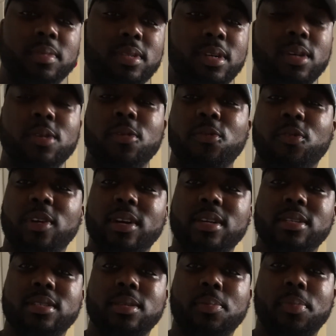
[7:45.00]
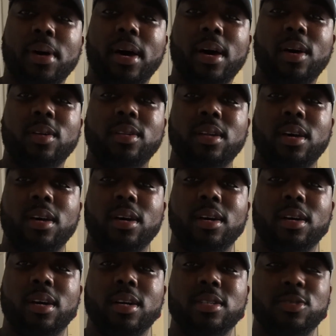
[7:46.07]
tell your friends about
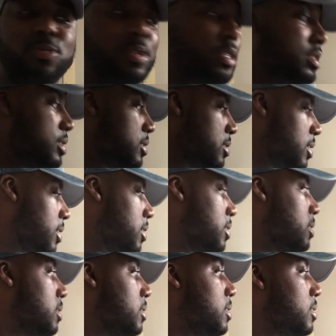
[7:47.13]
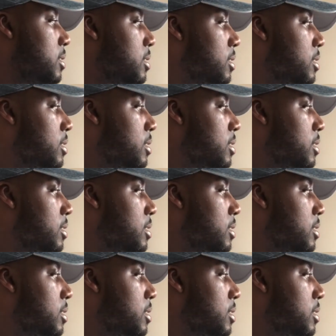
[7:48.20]
Cousin Richie, tell your,